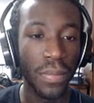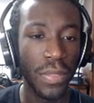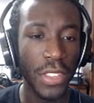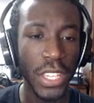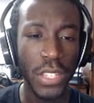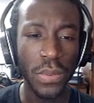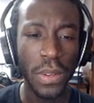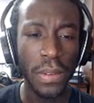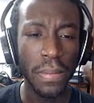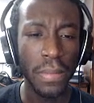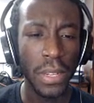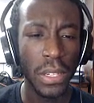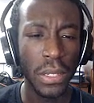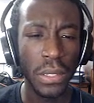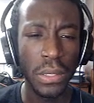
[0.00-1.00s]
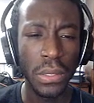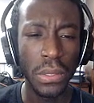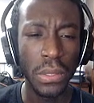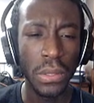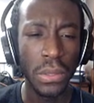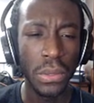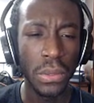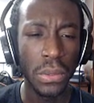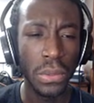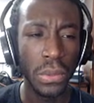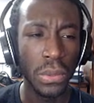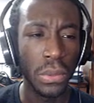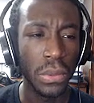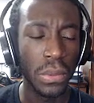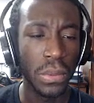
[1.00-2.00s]
This one, oh.
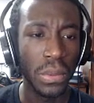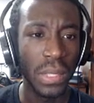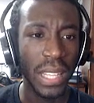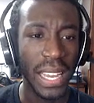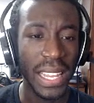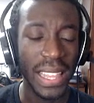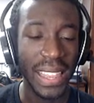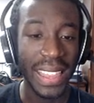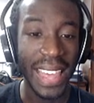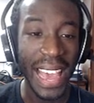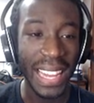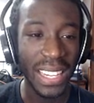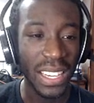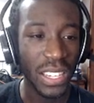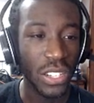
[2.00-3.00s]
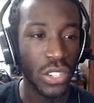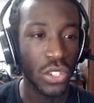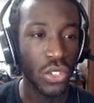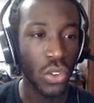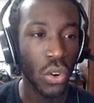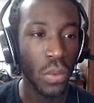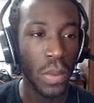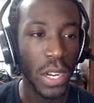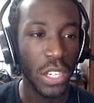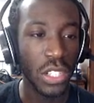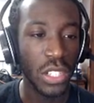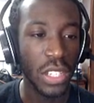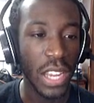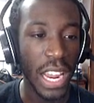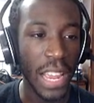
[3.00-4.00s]
Like, that does so
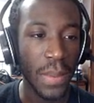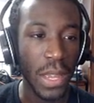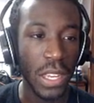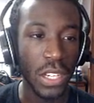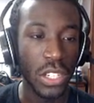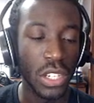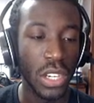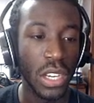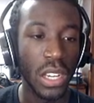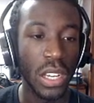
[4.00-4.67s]
much damage.